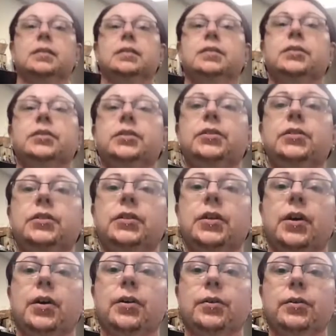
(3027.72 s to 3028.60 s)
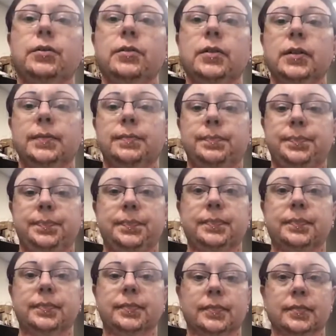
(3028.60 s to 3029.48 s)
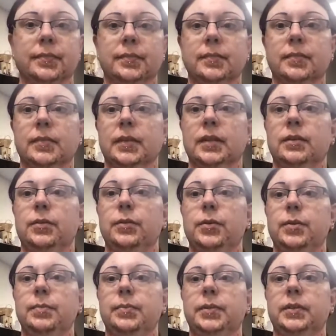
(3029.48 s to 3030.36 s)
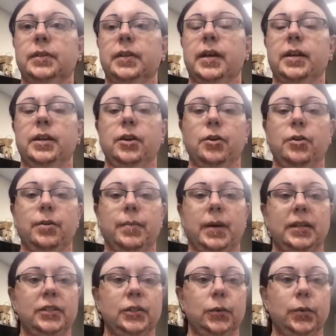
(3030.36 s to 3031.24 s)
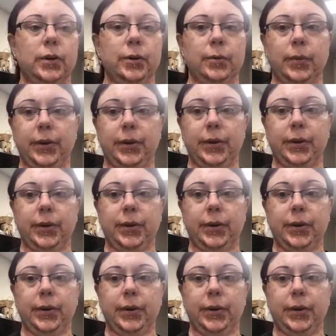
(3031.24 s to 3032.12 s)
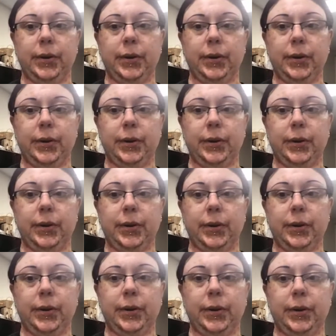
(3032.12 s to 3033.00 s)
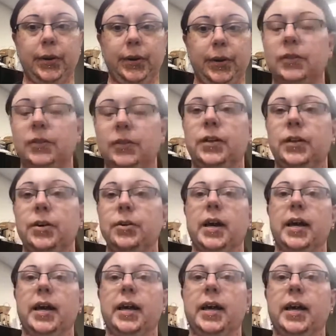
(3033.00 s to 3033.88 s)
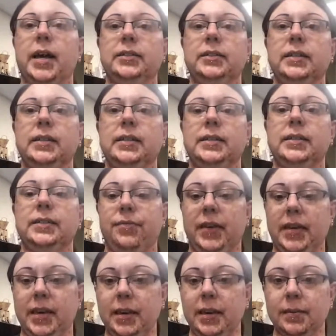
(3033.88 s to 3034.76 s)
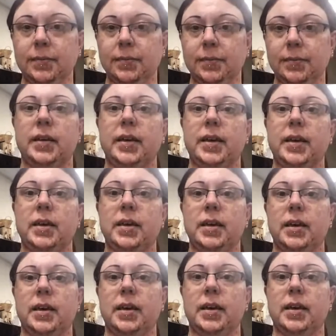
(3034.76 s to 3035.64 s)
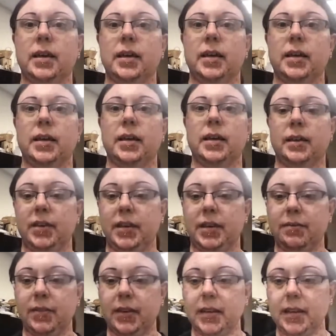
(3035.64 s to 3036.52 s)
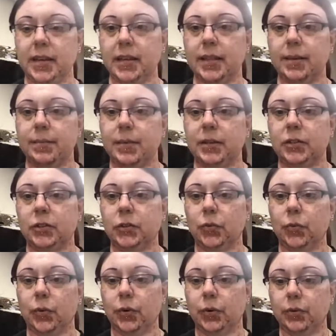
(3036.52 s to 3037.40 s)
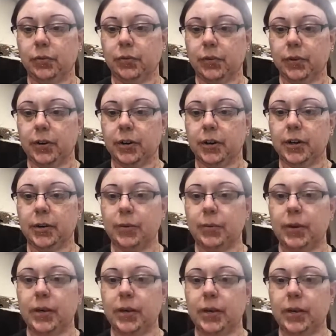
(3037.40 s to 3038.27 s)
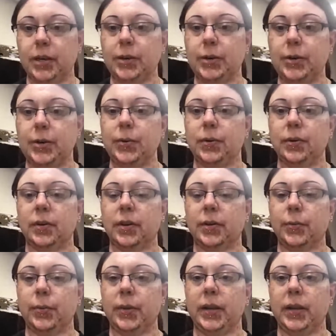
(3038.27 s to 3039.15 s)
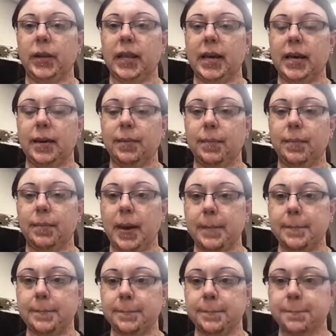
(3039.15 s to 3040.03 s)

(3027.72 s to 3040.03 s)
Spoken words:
So, whoops, got to go to my square window. So next is Vicky. And Vicky, let me scroll for what you would like, ma'am.